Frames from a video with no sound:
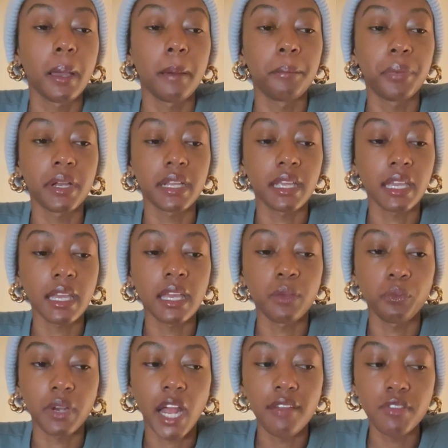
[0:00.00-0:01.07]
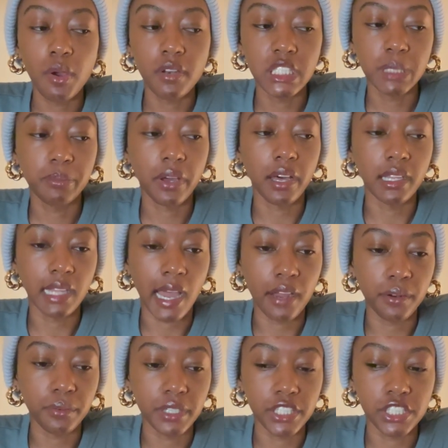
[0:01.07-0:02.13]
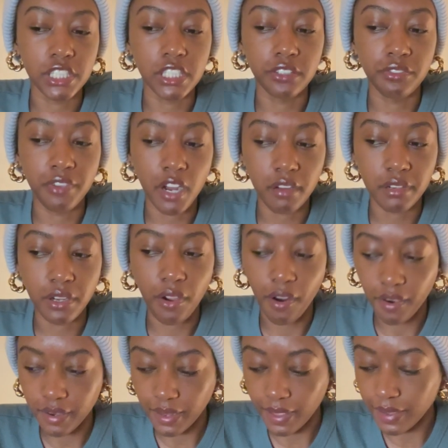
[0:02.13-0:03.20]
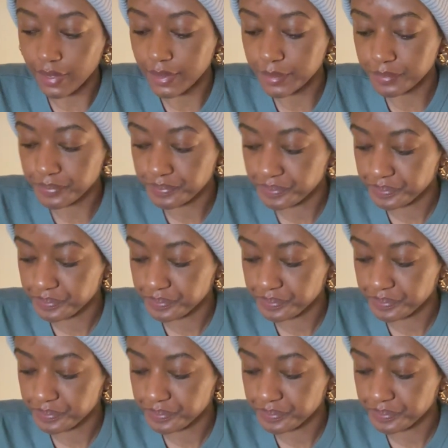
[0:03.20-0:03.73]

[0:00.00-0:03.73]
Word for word: But again, what I've noticed about Latto is she's very hard-headed.